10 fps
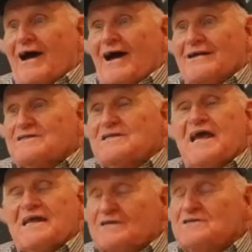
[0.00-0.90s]
Just
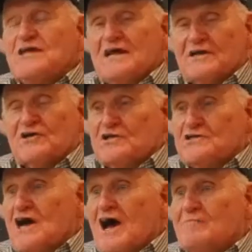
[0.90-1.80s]
had a good
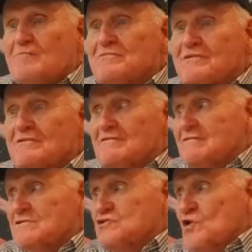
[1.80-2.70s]
job.
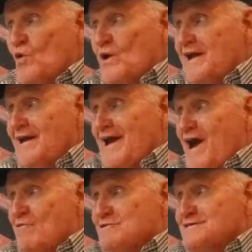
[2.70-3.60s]
Story.
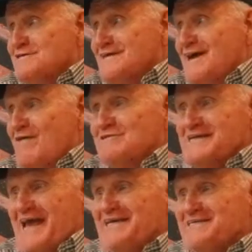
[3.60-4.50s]
I was at
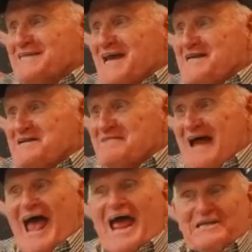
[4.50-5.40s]
Yankee Stadium, and I had